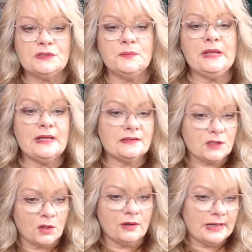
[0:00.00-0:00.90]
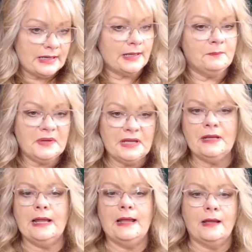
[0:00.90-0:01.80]
to be as current and
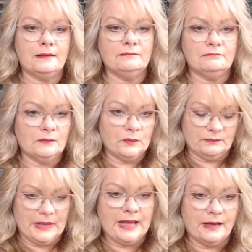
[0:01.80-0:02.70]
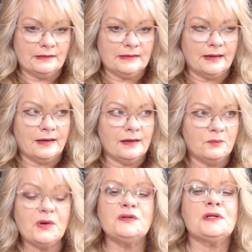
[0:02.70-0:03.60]
upbeat and
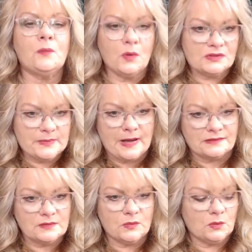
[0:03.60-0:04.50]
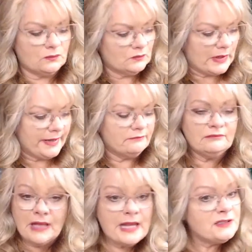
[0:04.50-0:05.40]
personable as possible, right?
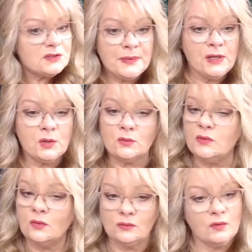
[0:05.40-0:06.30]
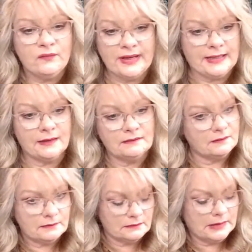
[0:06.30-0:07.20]
And just be you. Don't fake it.
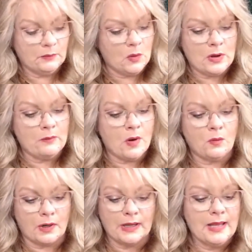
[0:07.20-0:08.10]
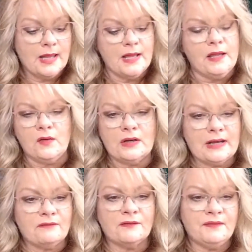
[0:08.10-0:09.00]
It won't work. You can
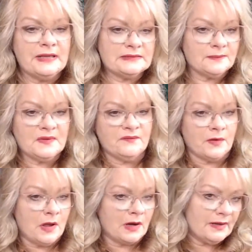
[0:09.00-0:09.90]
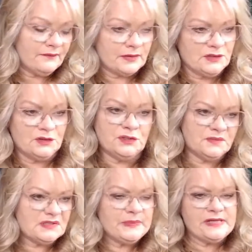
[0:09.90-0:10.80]
never fake something for long enough on
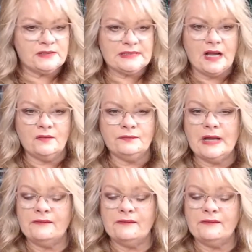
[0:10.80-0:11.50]
YouTube. Just be yourself.